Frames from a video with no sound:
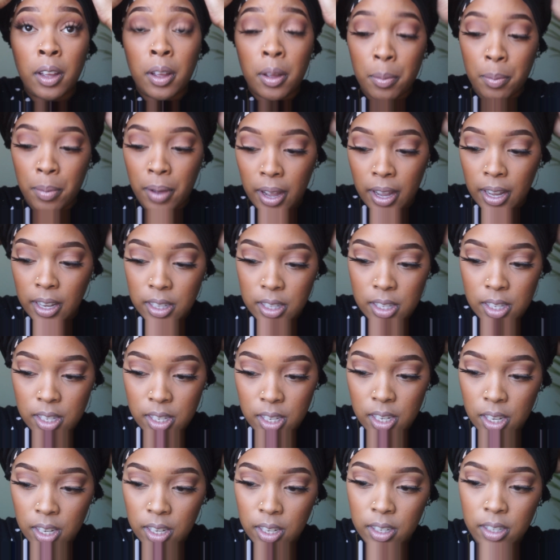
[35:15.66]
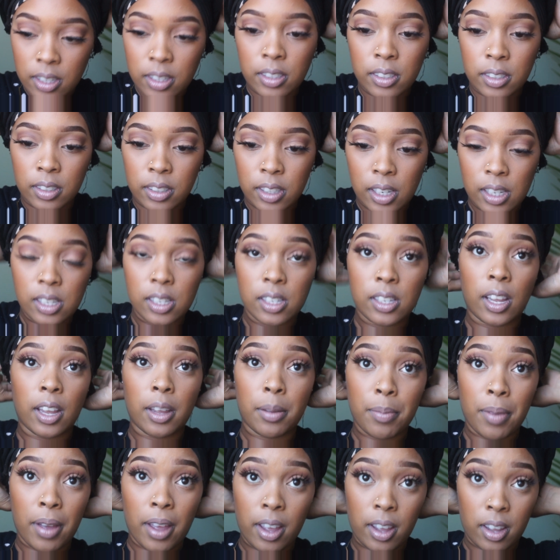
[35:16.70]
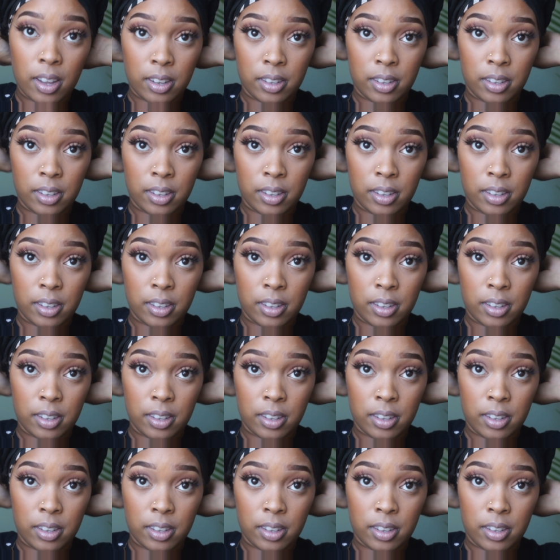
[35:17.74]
But let's take my